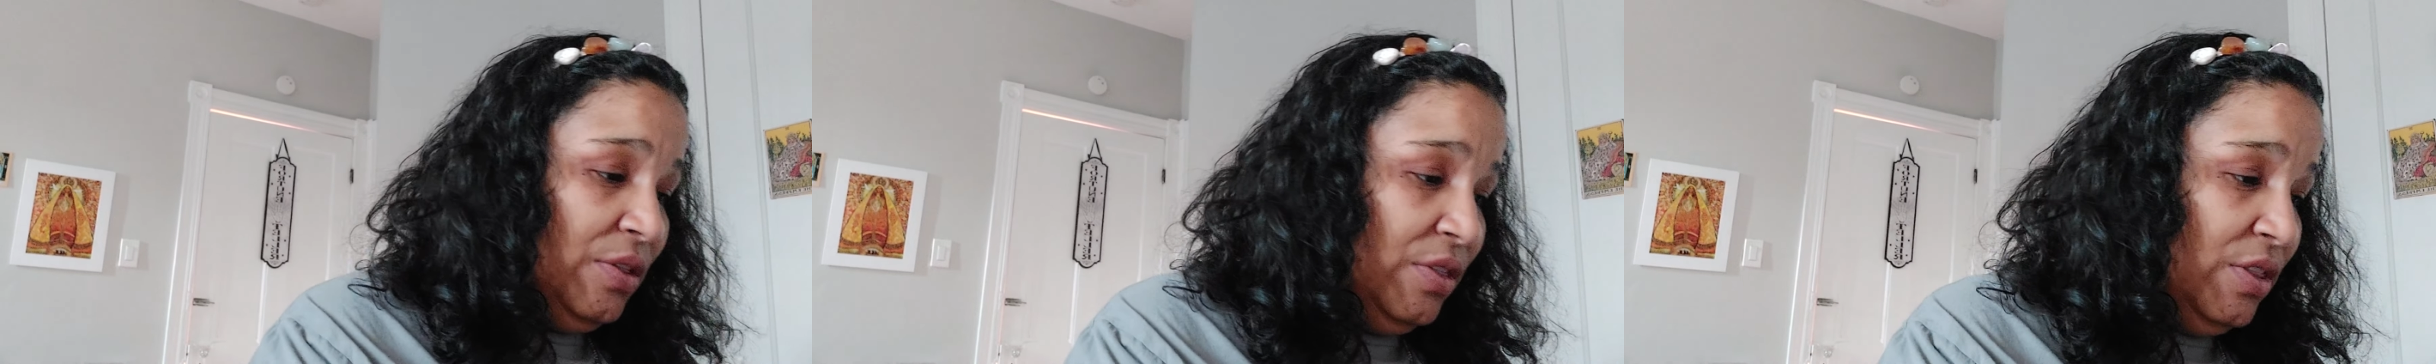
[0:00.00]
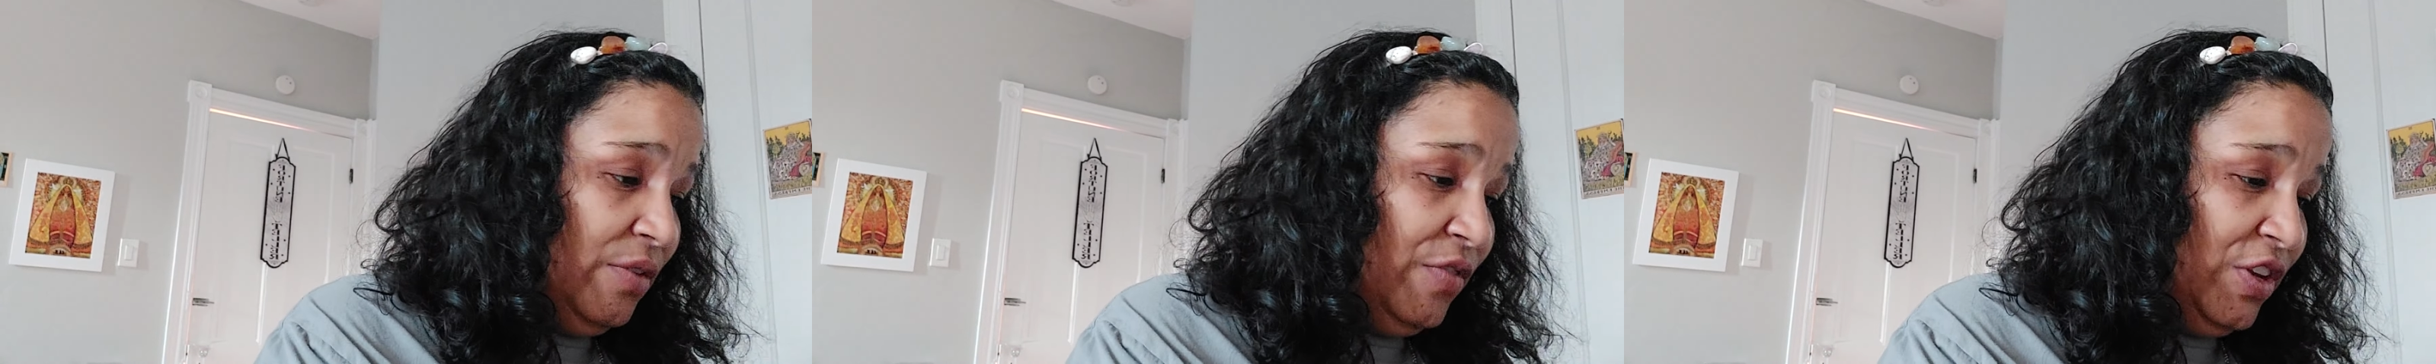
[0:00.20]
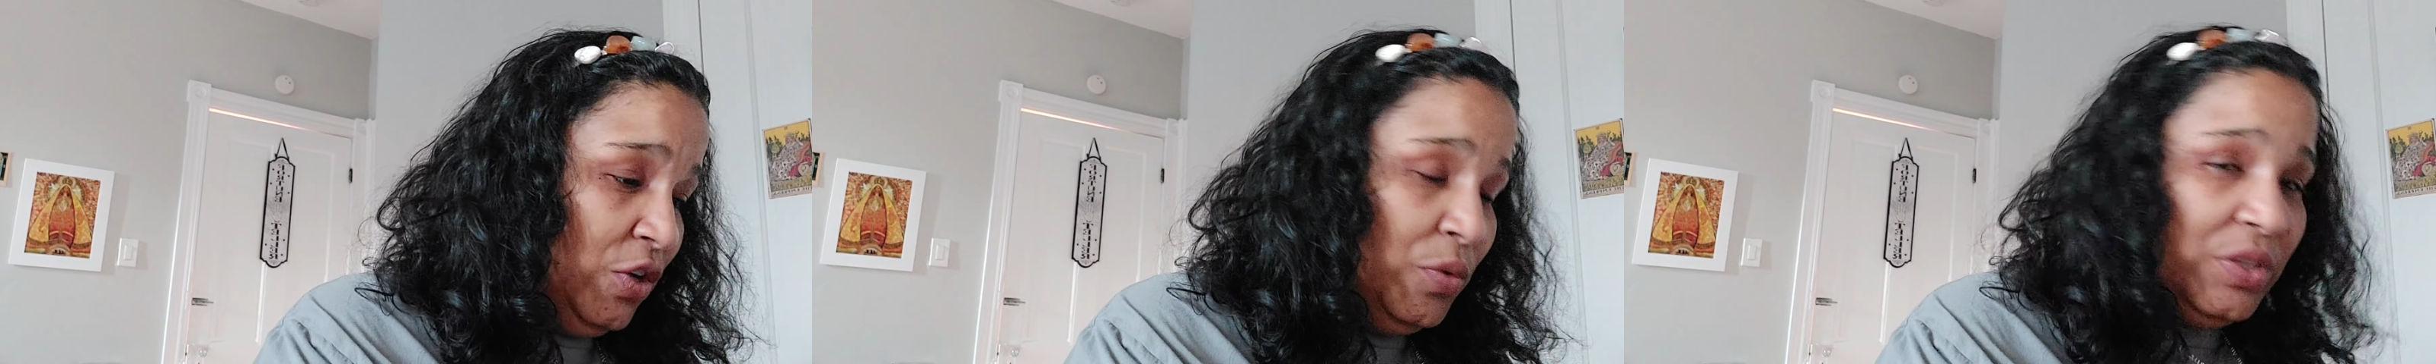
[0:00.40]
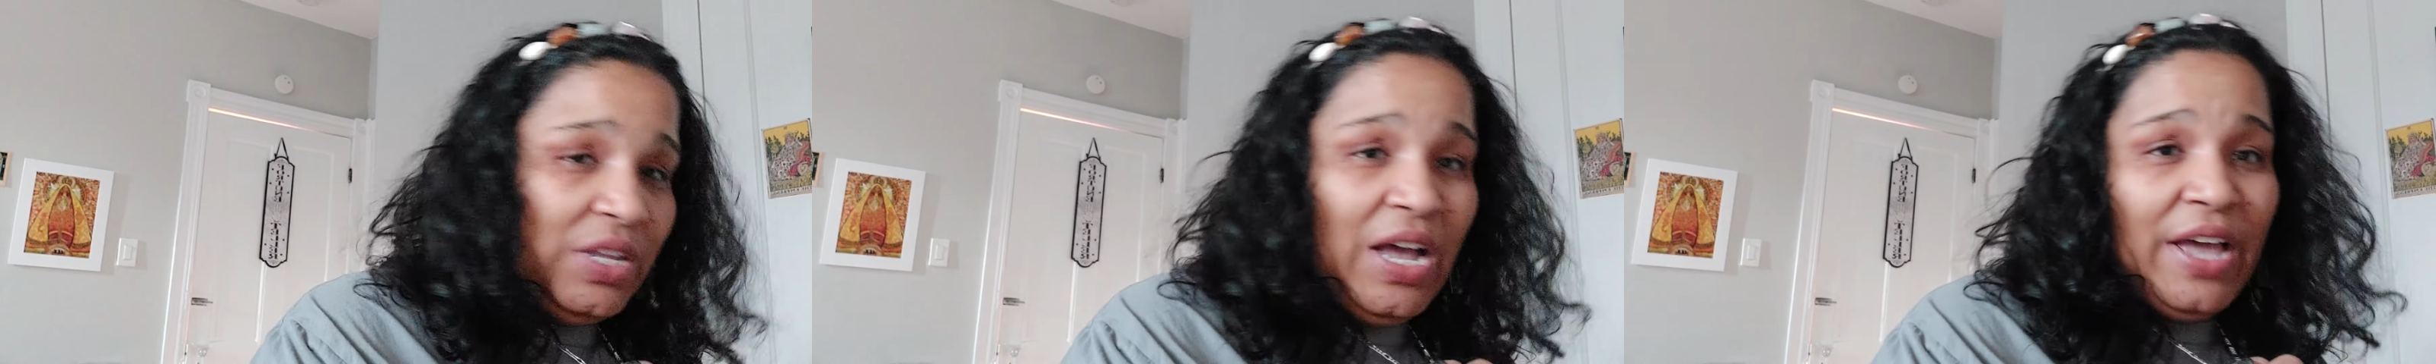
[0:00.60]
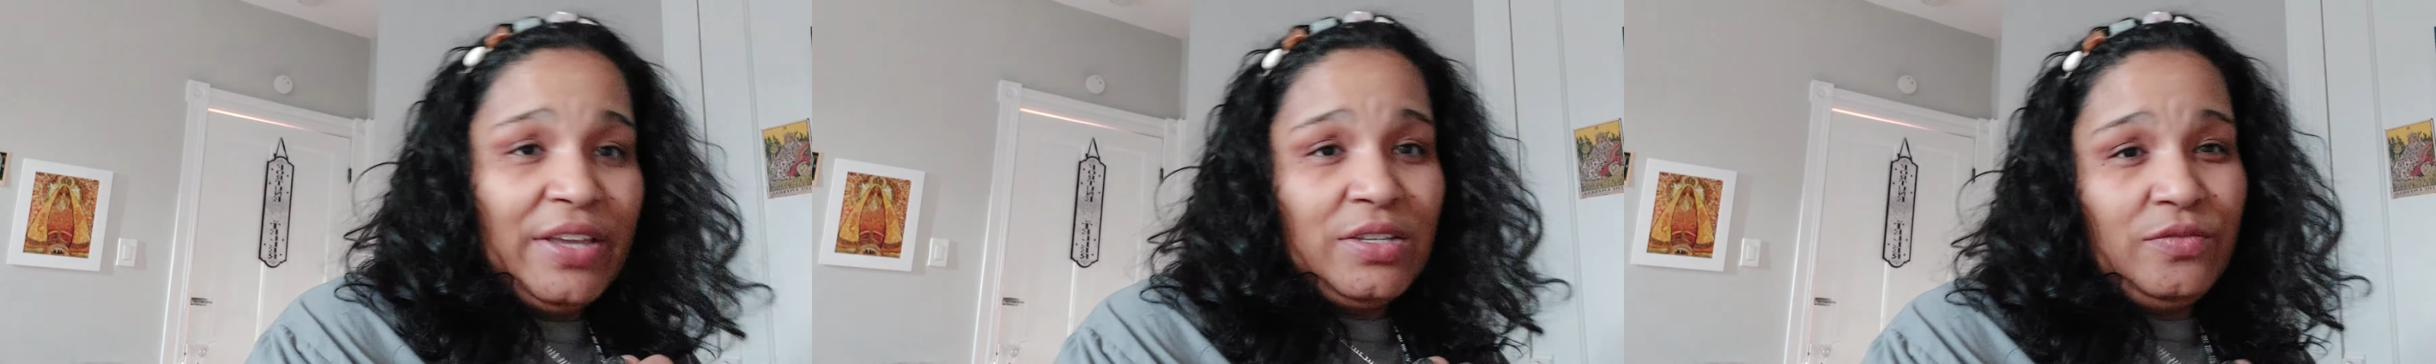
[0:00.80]
The video with the
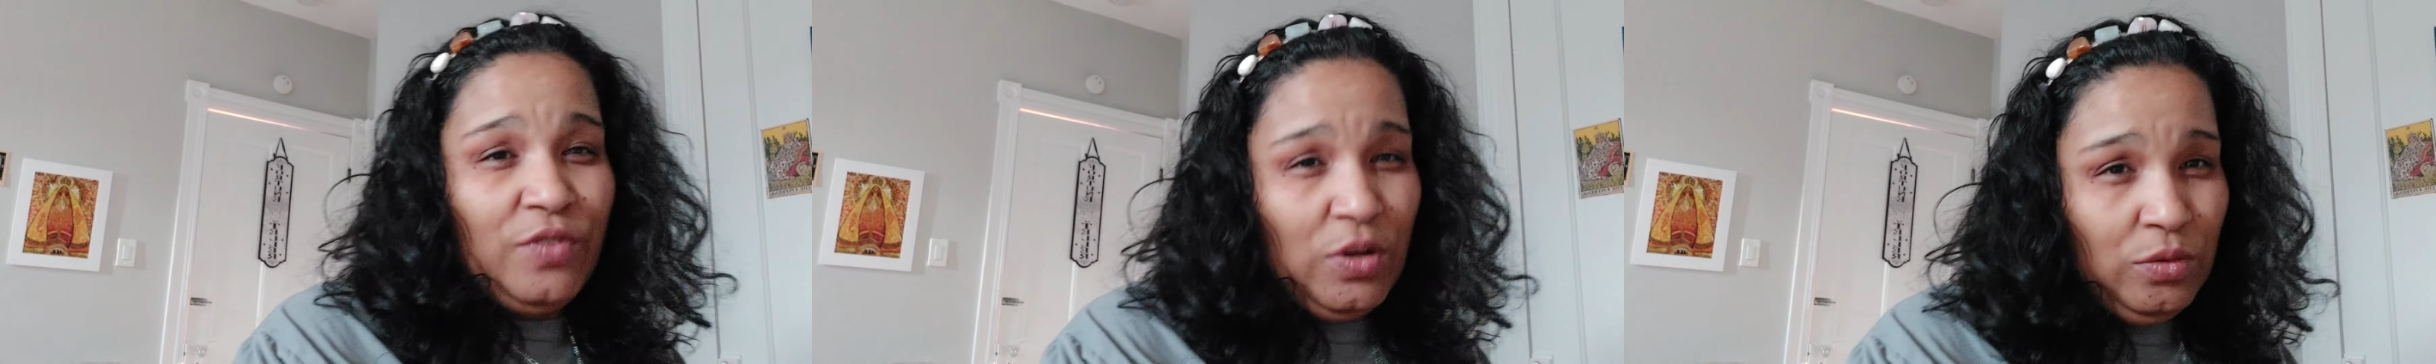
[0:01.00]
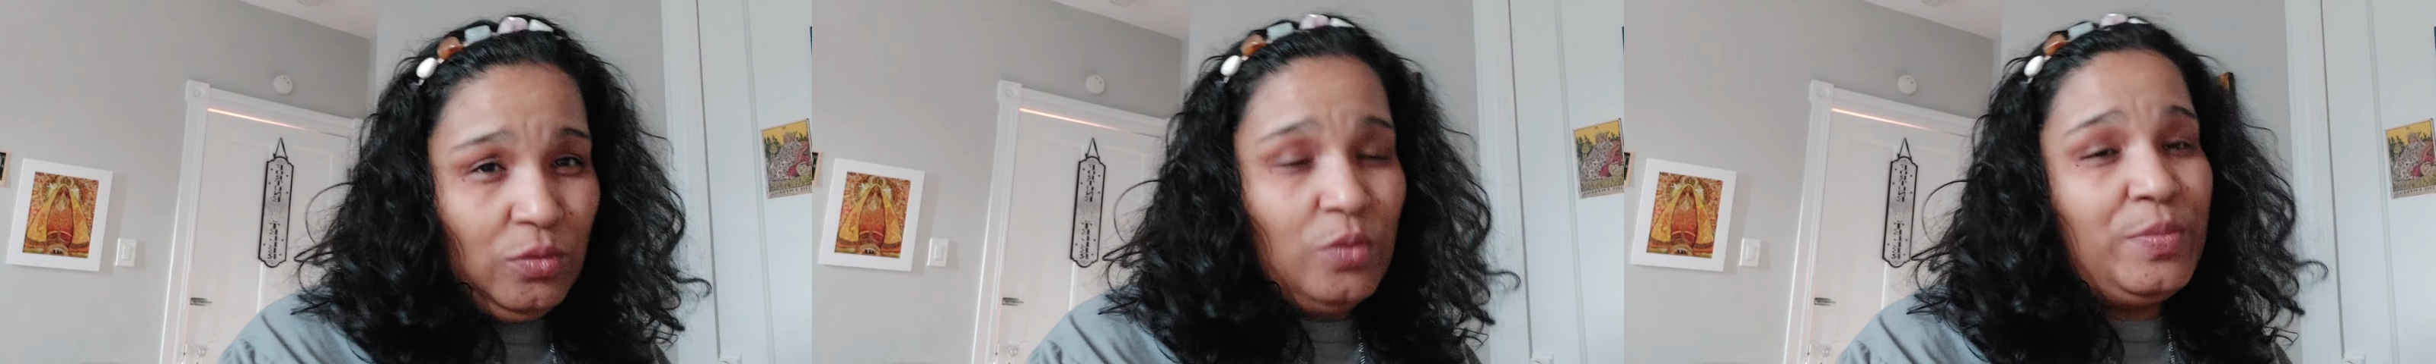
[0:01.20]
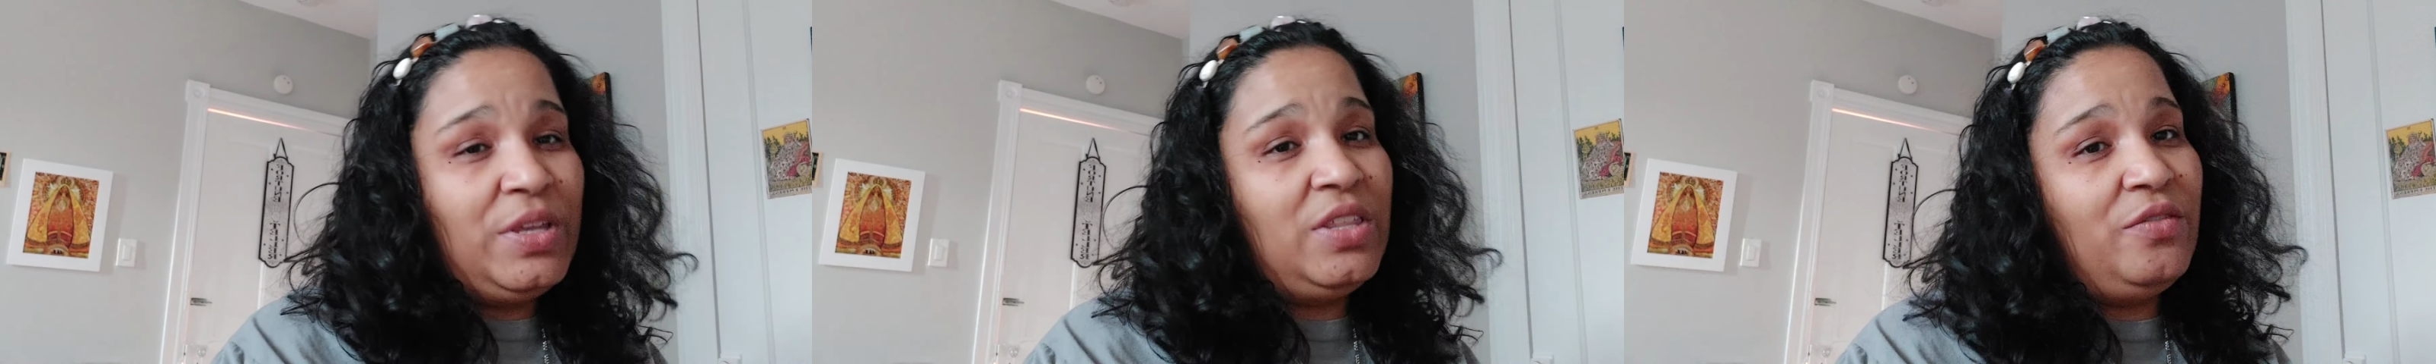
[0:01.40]
highest vote will be